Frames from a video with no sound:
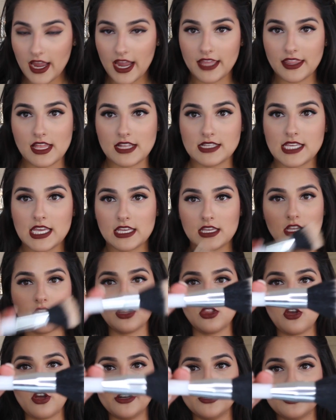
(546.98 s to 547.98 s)
And then taking
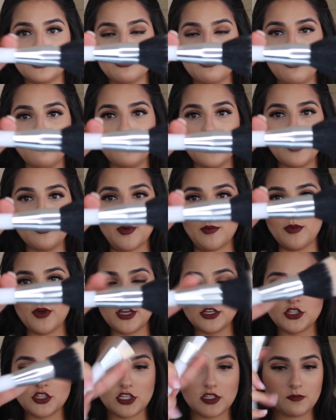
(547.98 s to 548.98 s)
a large duo fiber
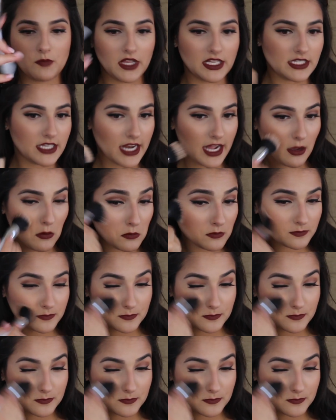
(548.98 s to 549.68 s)
brush, just blend it out.